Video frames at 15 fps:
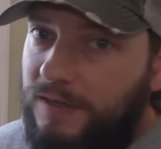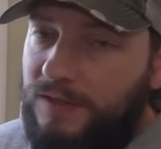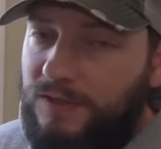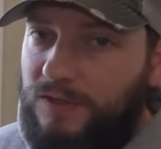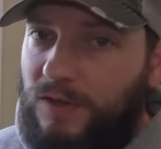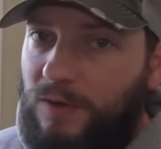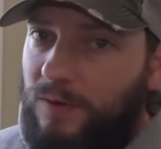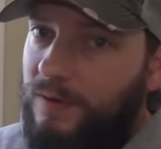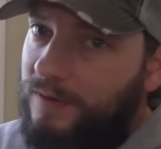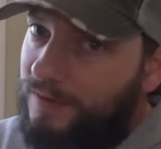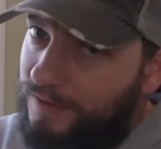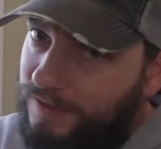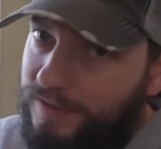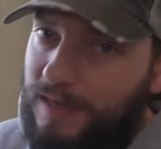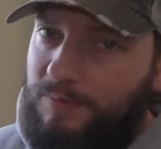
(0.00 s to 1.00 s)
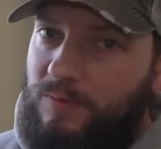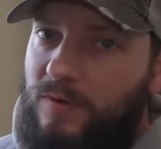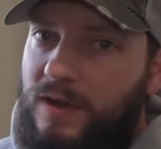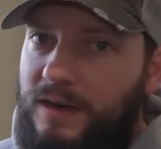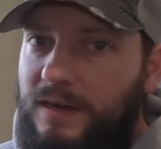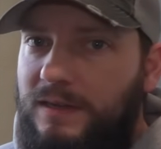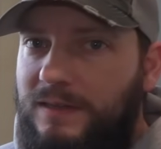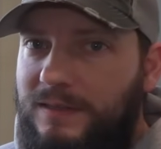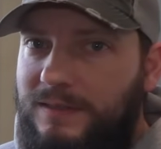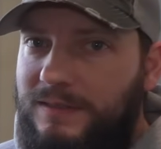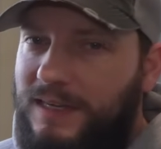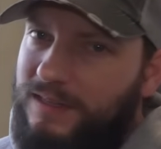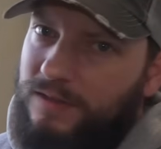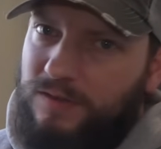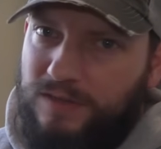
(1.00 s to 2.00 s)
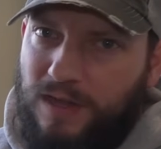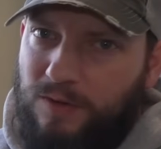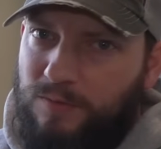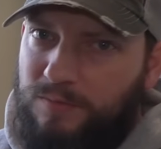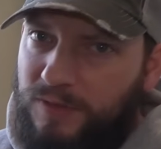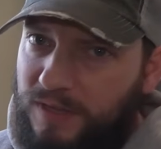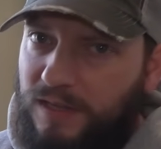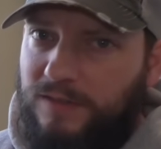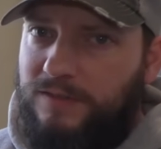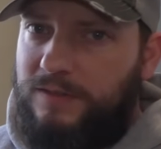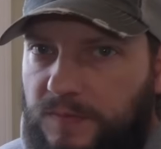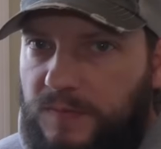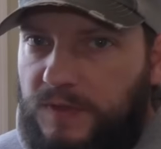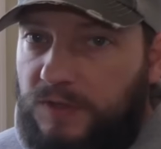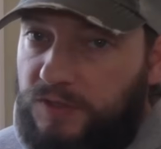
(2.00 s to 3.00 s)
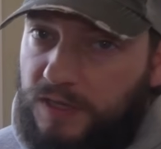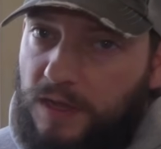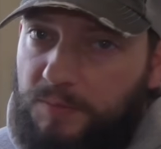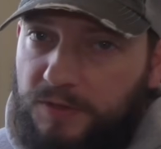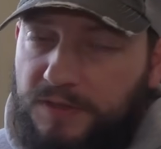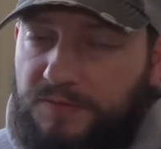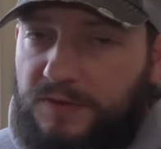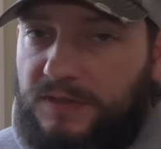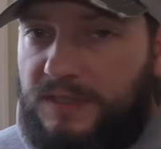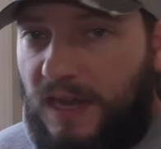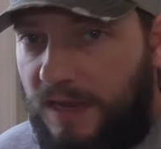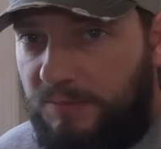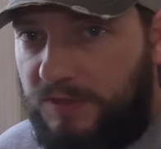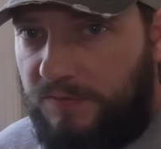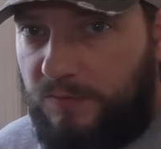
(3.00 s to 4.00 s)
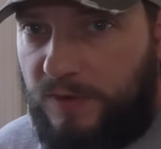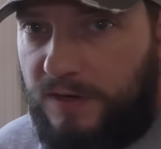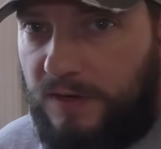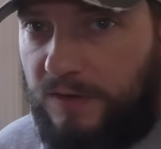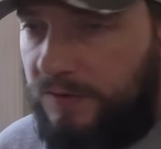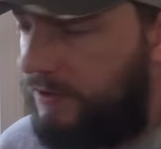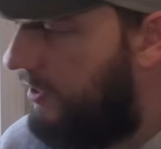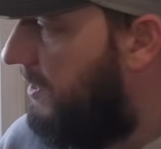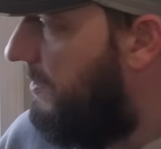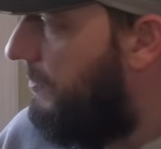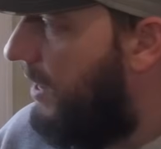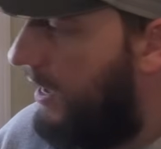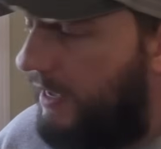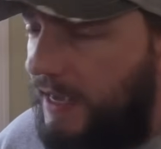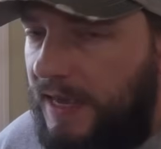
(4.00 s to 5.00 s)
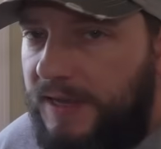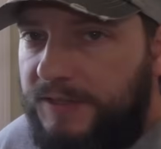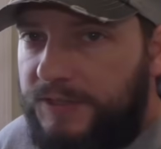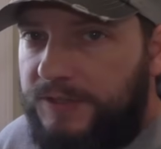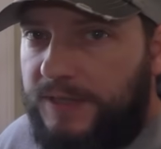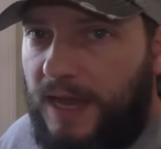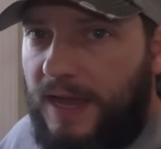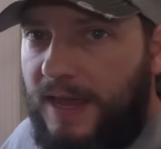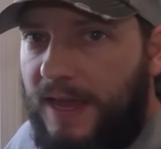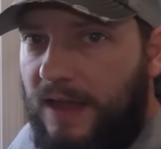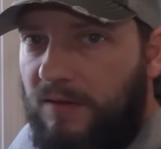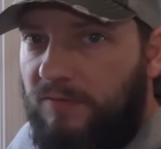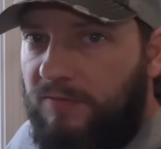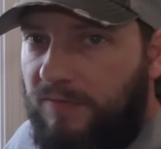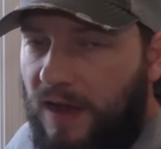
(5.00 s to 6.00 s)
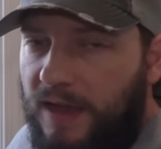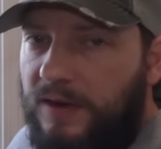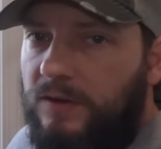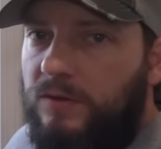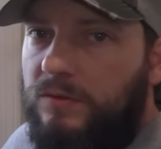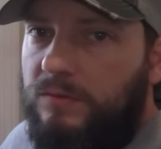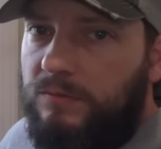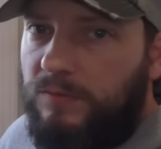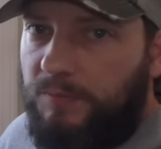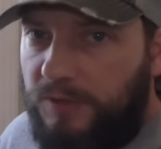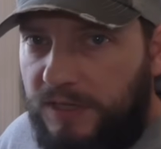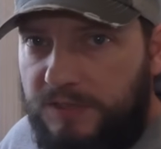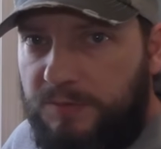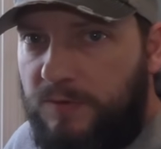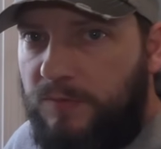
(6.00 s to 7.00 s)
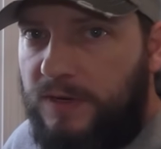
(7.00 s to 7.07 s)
So step one, take those out, please. There's a couple different types of windows. In my case, I have vinyl replacement